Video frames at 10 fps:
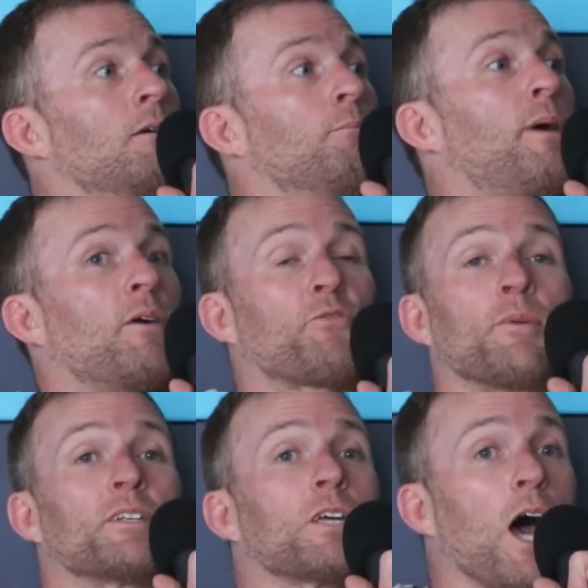But from
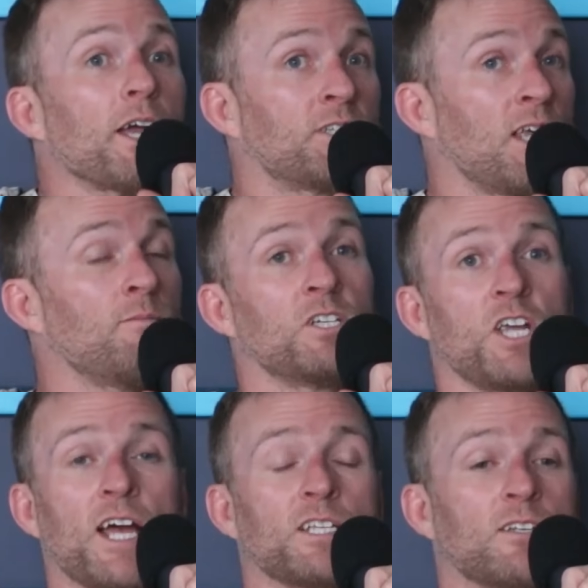a tired Damon
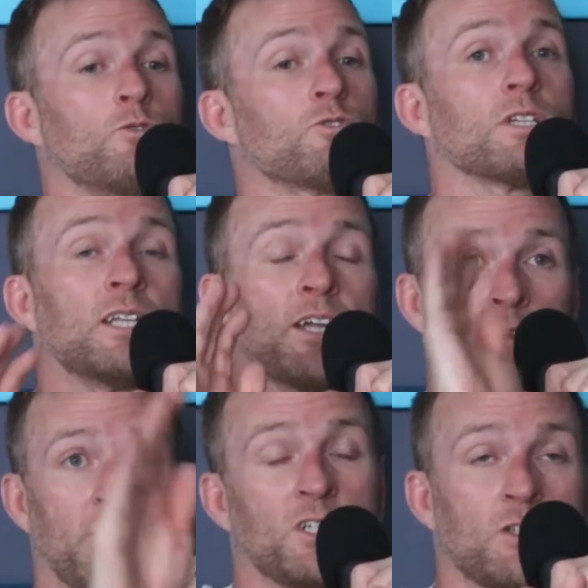Jackson, who's
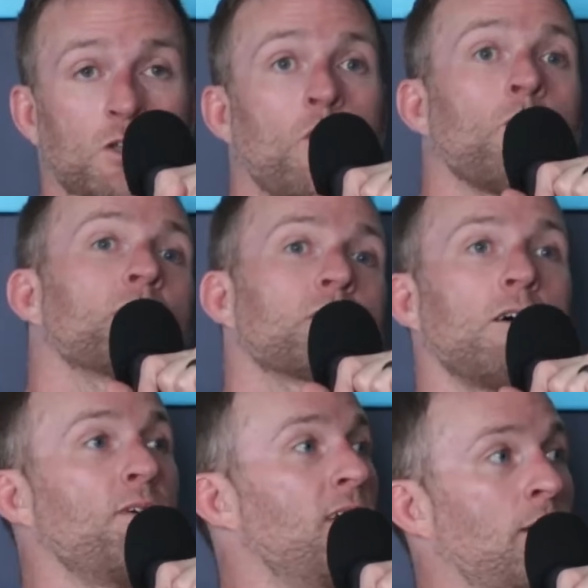literally just throwing
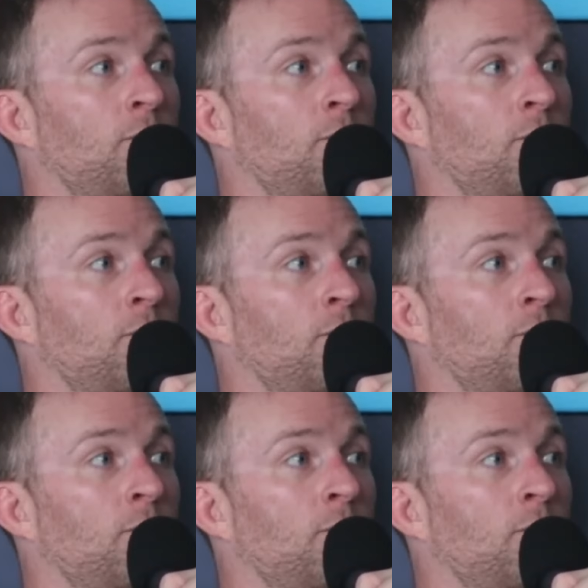stuff at him.